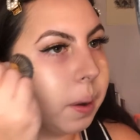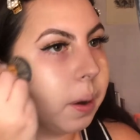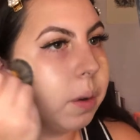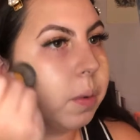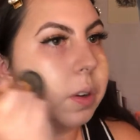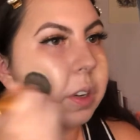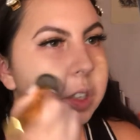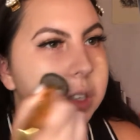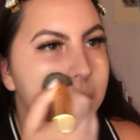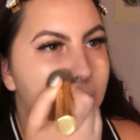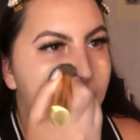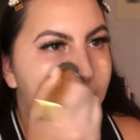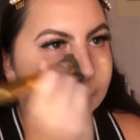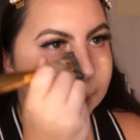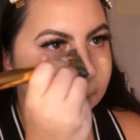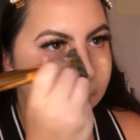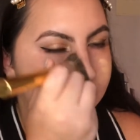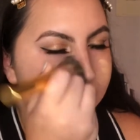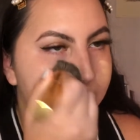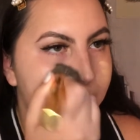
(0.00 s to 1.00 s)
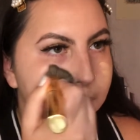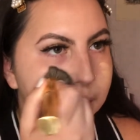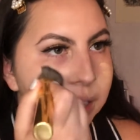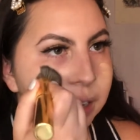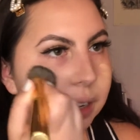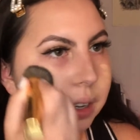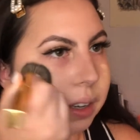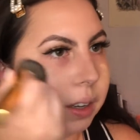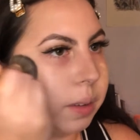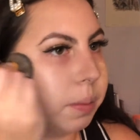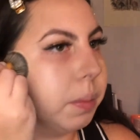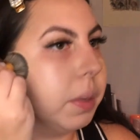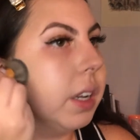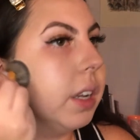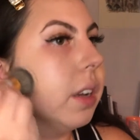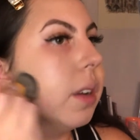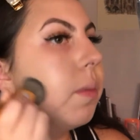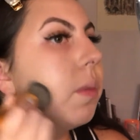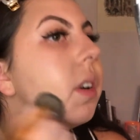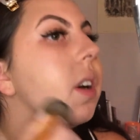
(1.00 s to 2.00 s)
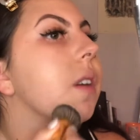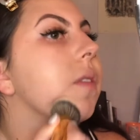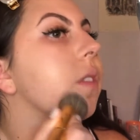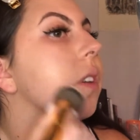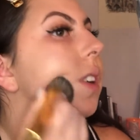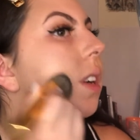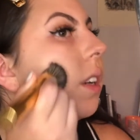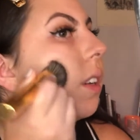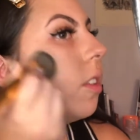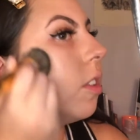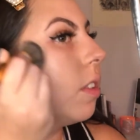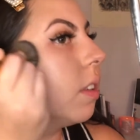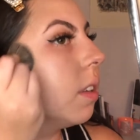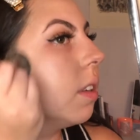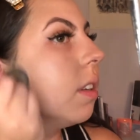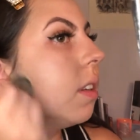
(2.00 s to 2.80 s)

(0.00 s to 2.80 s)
Which I like a good medium coverage.